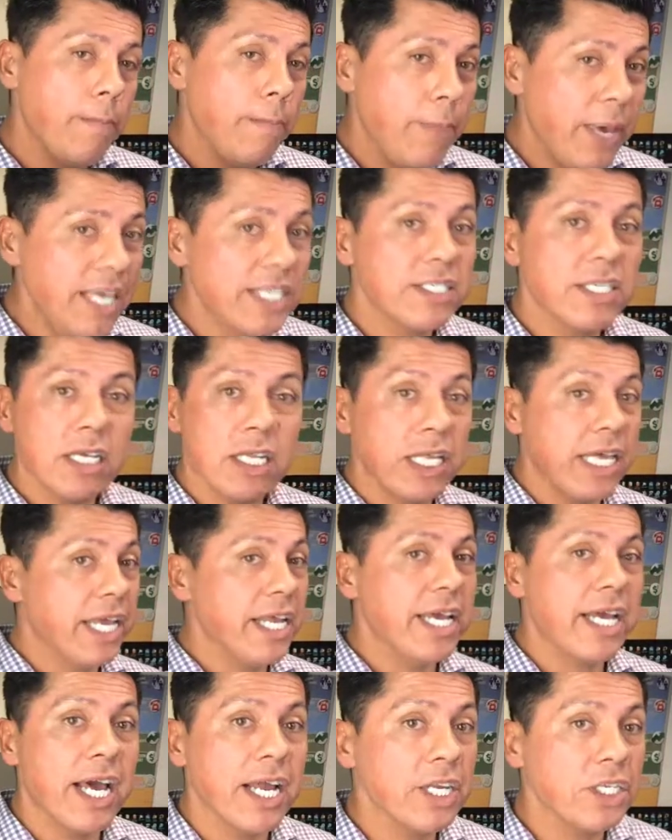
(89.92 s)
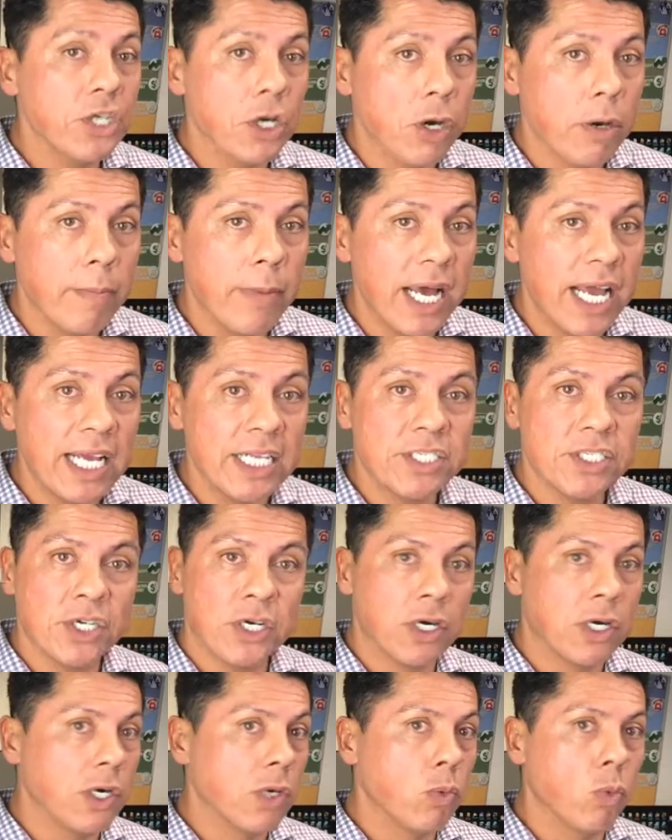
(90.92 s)
basically any kind of termites
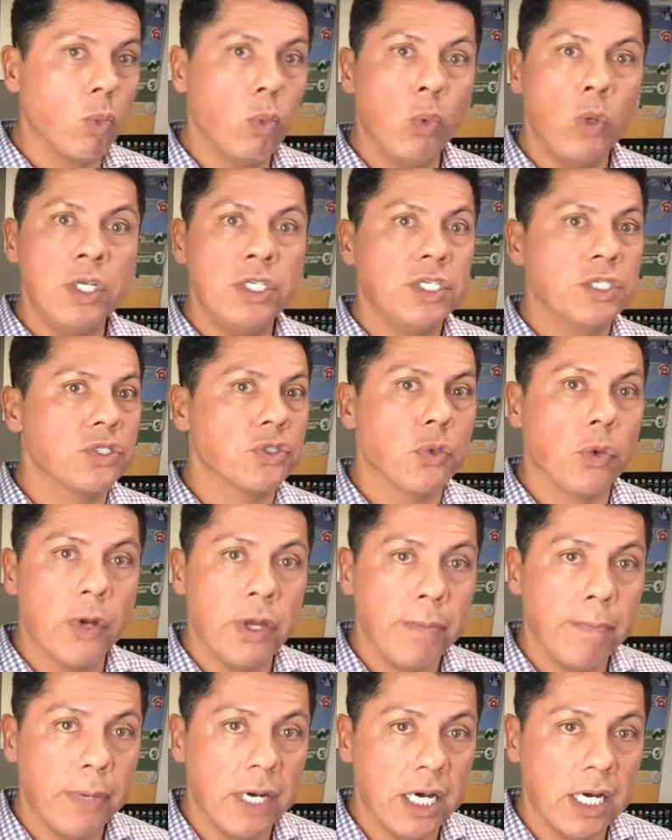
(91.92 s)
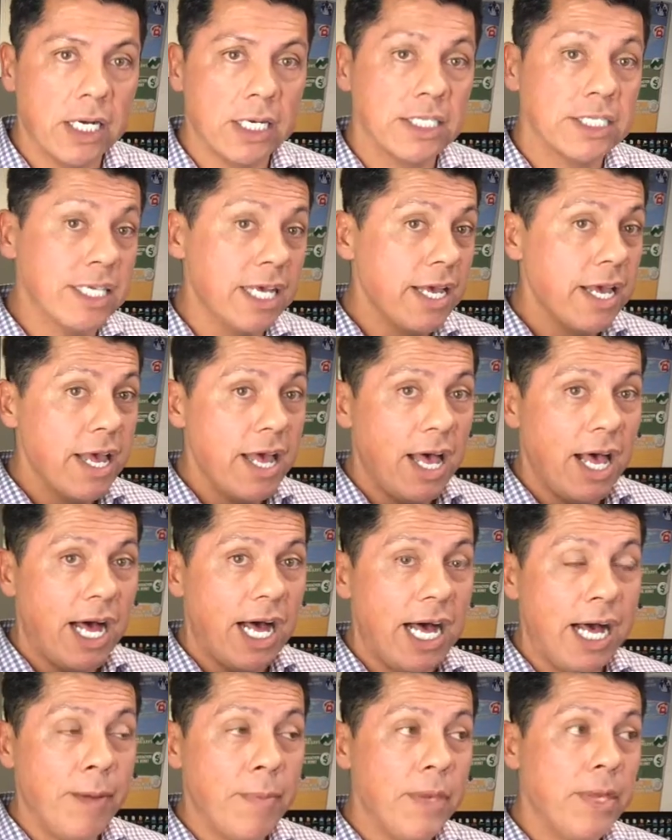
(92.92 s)
or wood-destroying bugs.
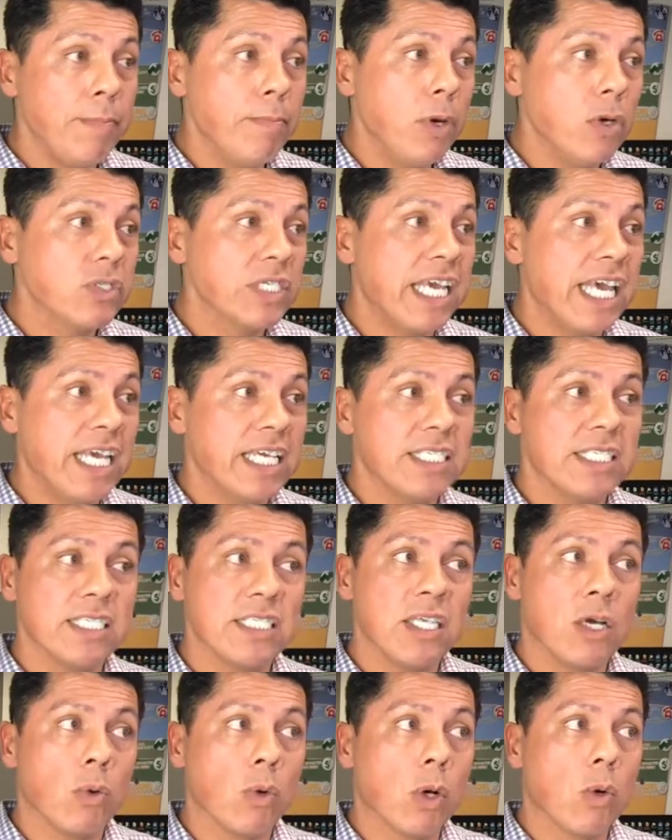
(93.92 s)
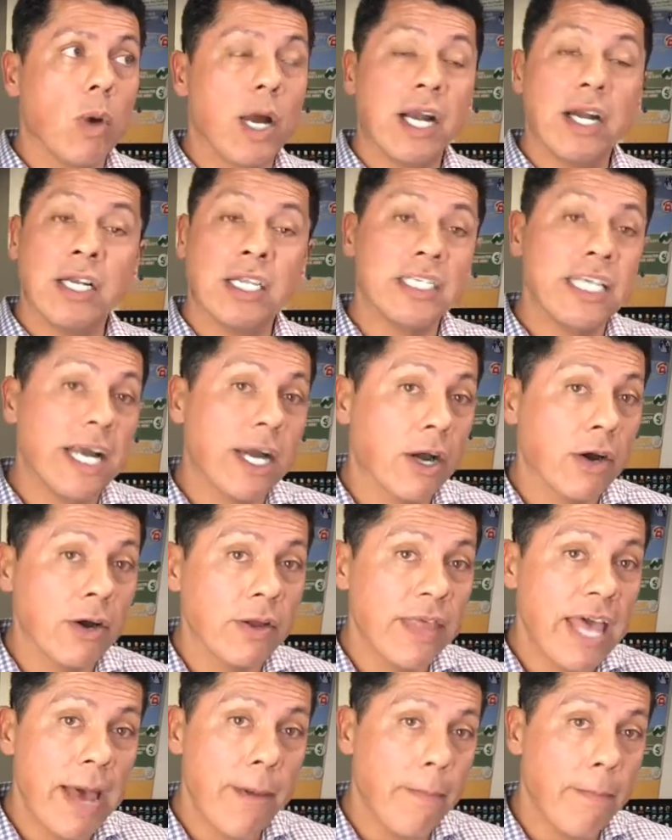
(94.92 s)
In most cases, they'll require to tear
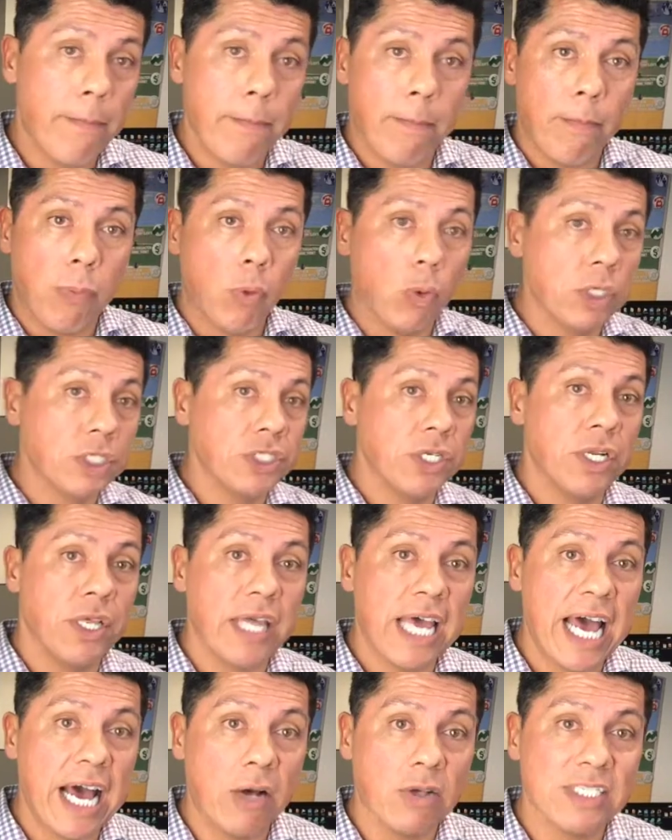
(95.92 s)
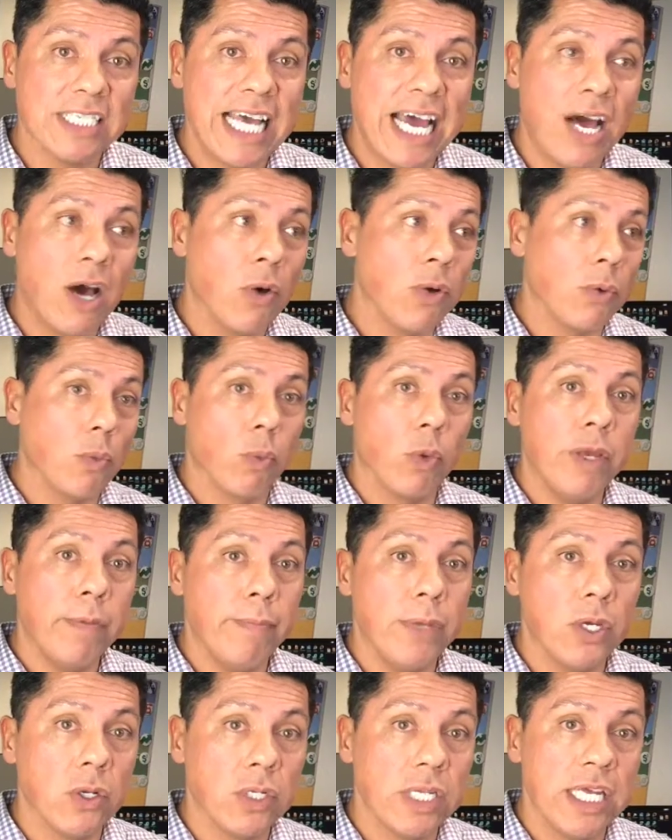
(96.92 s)
that portion of the house out,
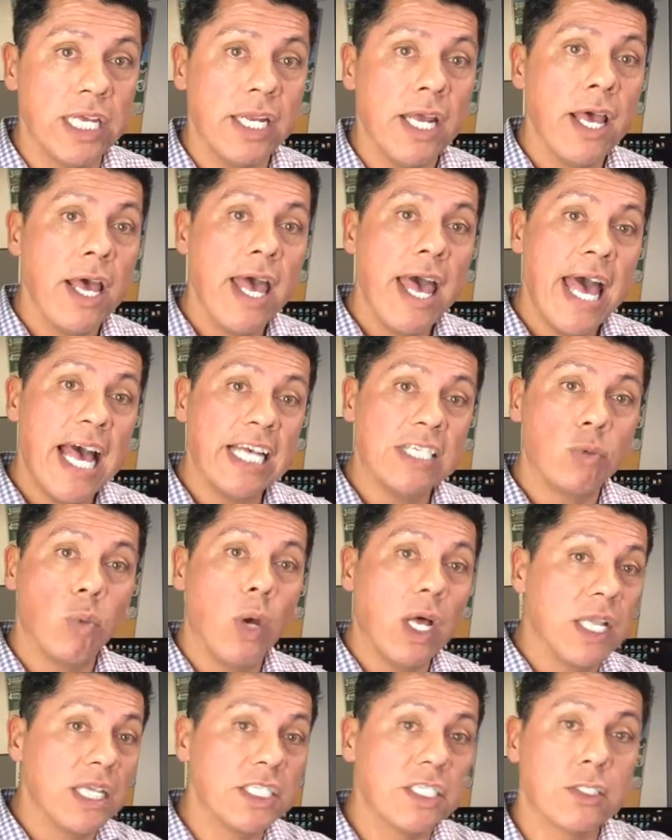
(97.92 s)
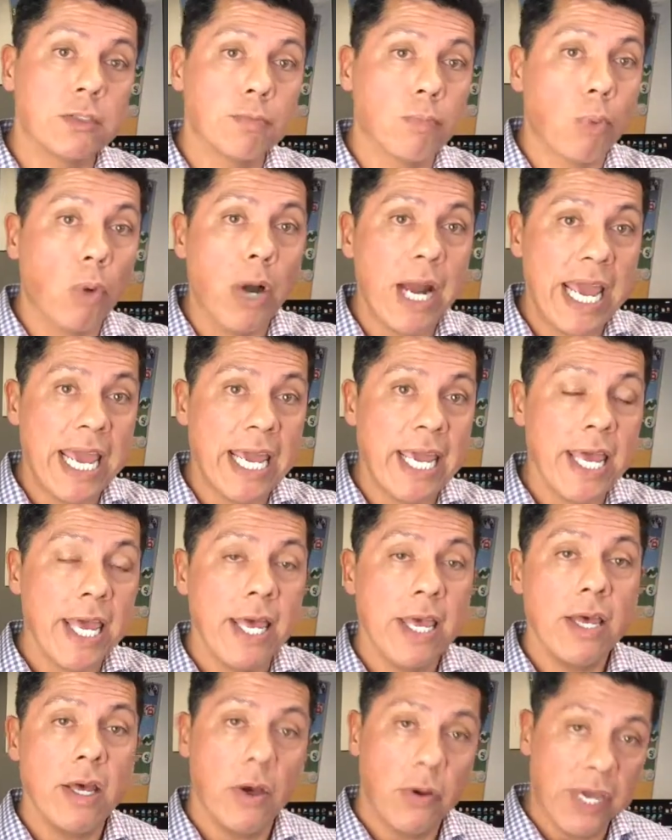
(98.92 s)
rebuild it, as well as spray.
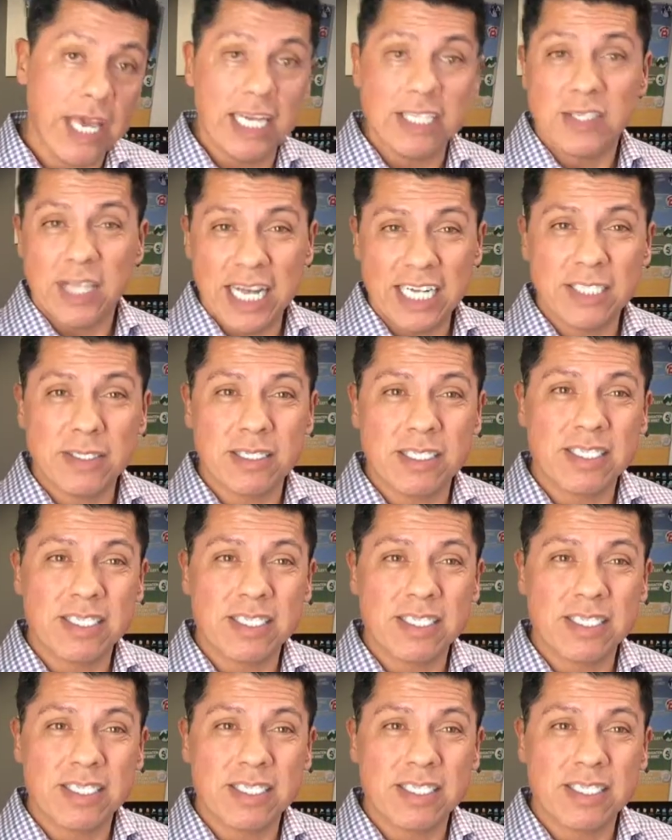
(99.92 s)
Okay, so